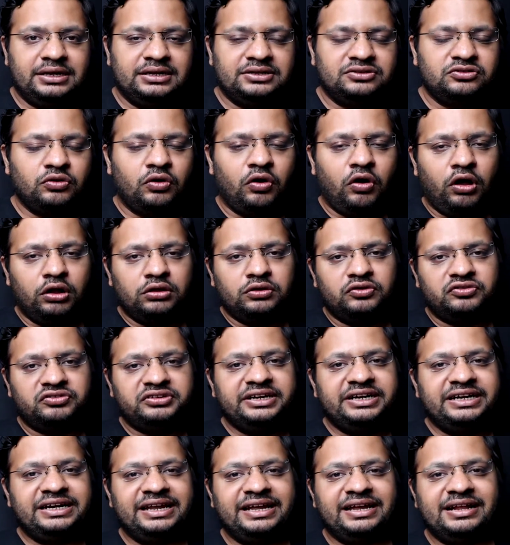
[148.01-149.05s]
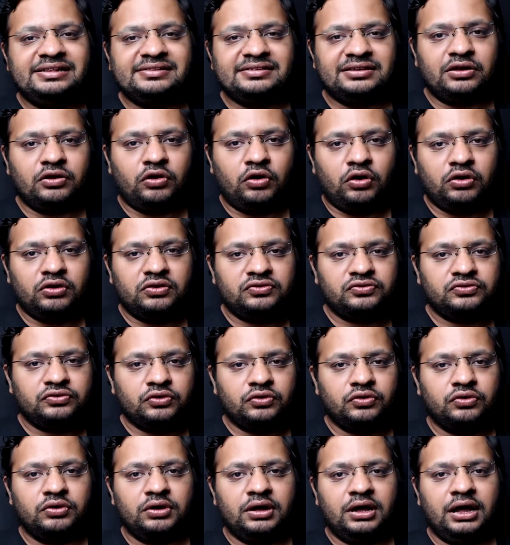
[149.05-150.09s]
so all those details are
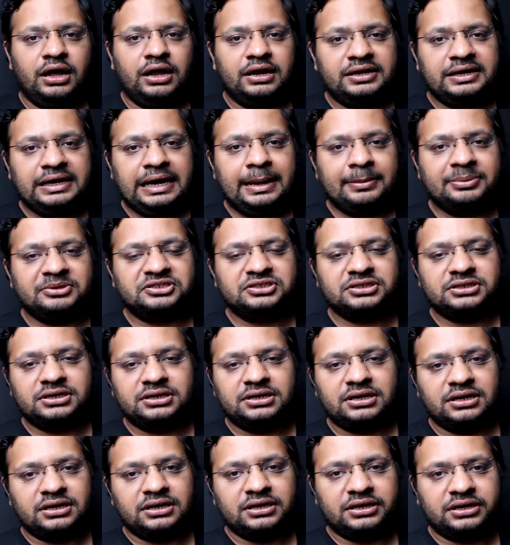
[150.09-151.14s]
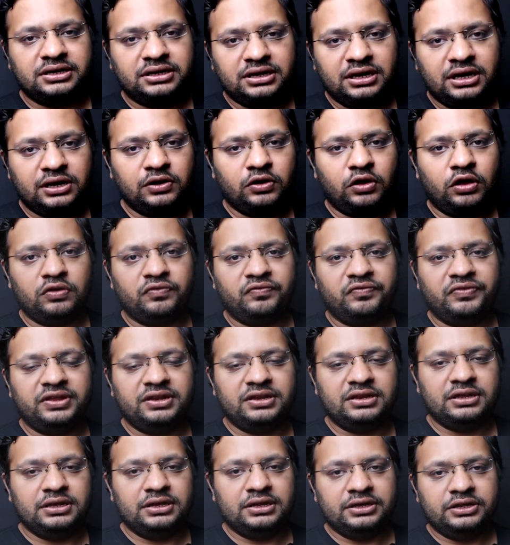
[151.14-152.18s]
also captured along
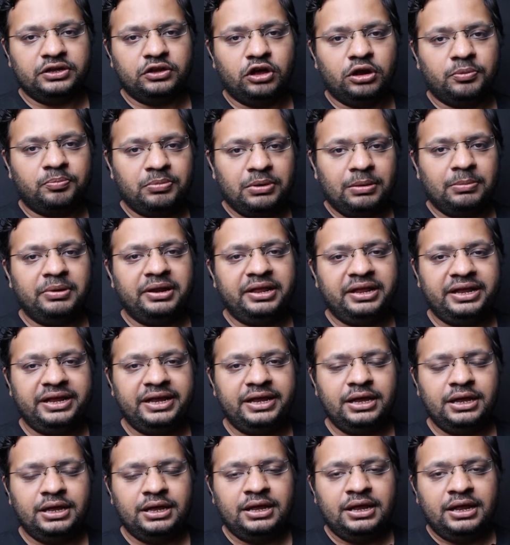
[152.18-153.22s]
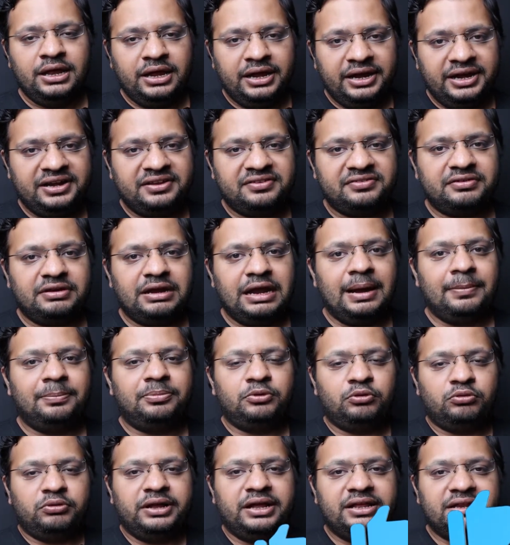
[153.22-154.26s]
with your public key. It's
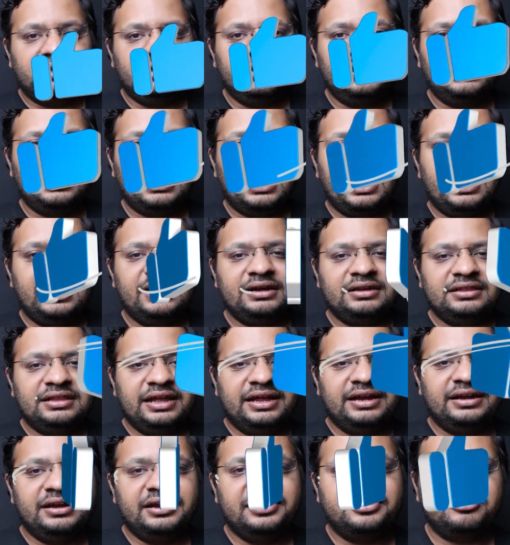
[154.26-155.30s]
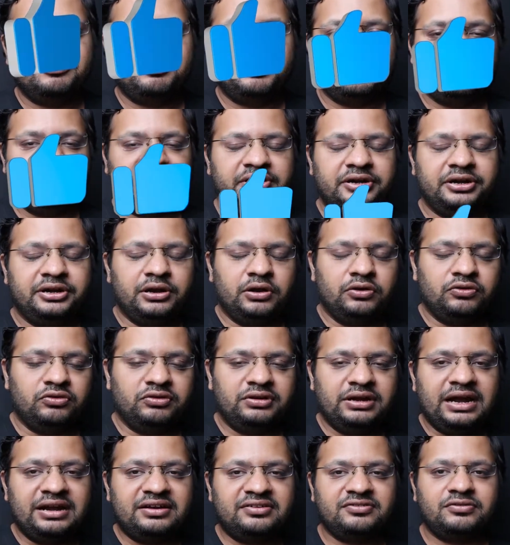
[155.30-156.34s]
wrapped together and then it's presented out. So
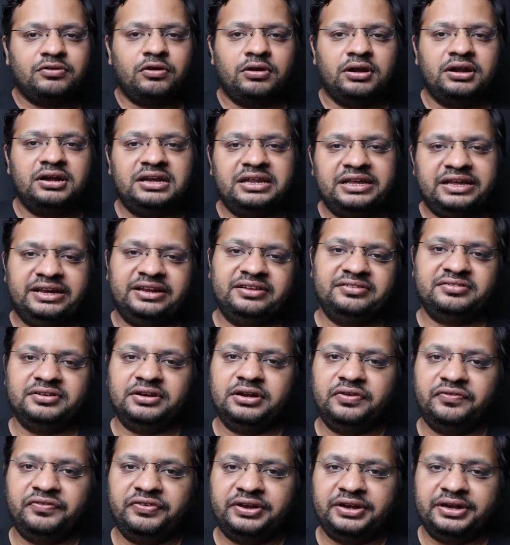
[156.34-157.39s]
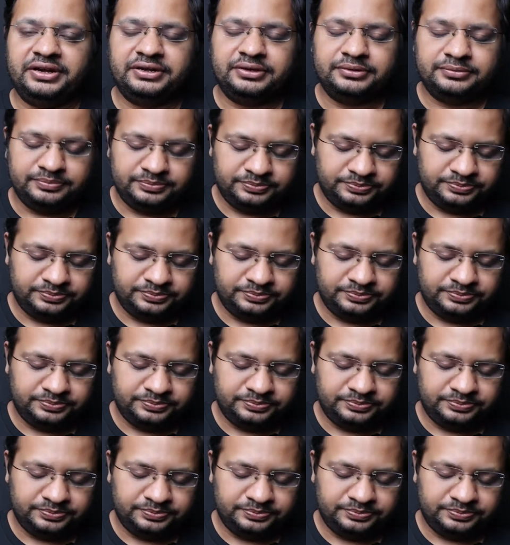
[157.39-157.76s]
that's called a TLS certificate.